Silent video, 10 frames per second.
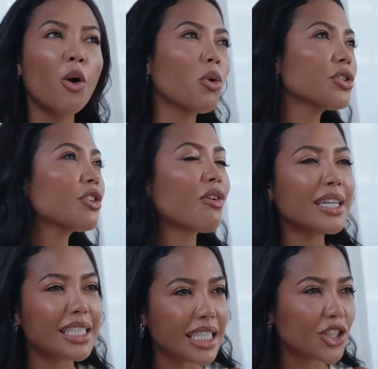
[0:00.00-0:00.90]
What's the
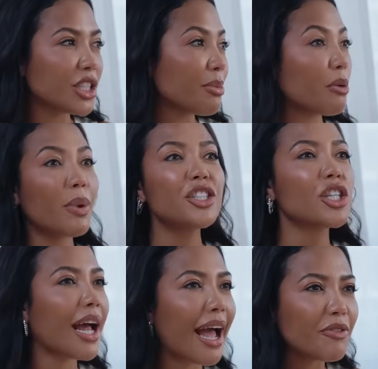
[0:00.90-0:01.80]
right decision to make? When
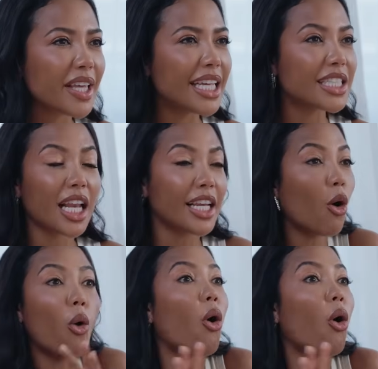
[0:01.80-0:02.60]
should I have kids? Like